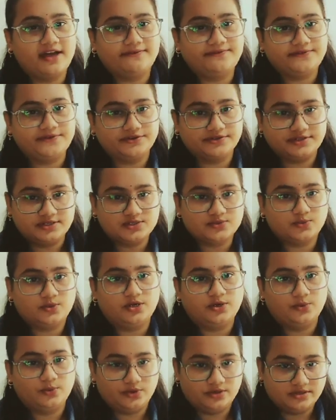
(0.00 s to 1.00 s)
after this
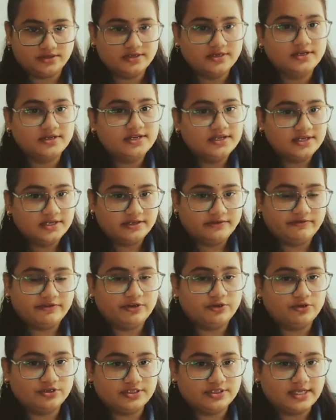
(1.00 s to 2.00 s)
world war,
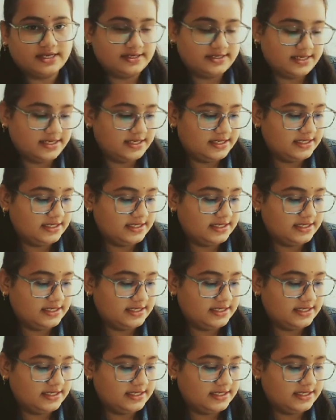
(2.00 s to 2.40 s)
we know that.